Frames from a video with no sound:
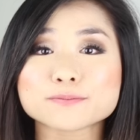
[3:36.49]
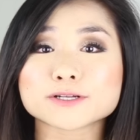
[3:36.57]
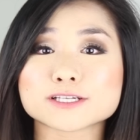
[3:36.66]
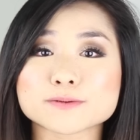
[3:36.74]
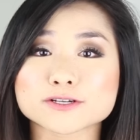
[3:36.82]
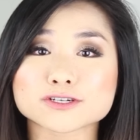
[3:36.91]

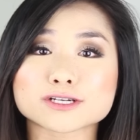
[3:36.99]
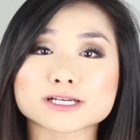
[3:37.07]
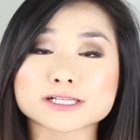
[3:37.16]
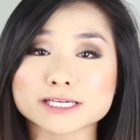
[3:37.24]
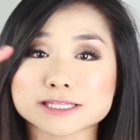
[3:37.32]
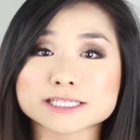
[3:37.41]
please make sure to
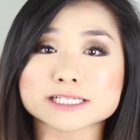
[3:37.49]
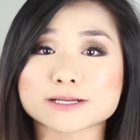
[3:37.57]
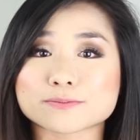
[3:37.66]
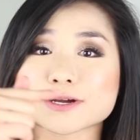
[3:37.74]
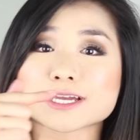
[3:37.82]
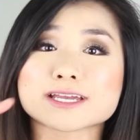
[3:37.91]
click this
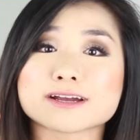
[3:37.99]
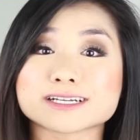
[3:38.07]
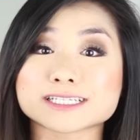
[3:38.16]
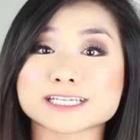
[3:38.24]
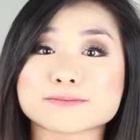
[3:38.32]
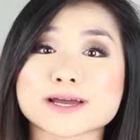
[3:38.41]
clip right here
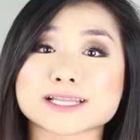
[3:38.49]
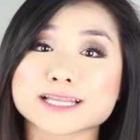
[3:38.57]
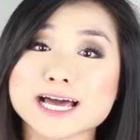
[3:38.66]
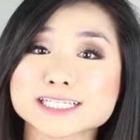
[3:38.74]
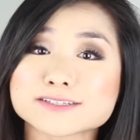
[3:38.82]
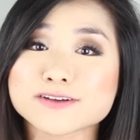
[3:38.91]
to see my
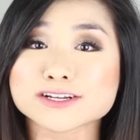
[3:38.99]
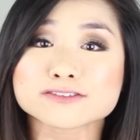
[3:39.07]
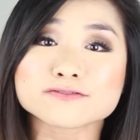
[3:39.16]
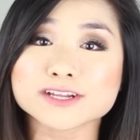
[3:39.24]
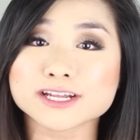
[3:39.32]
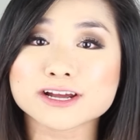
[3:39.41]
last
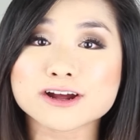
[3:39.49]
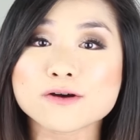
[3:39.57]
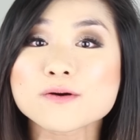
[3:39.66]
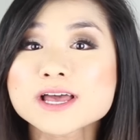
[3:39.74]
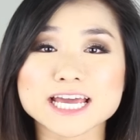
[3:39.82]
fashion video.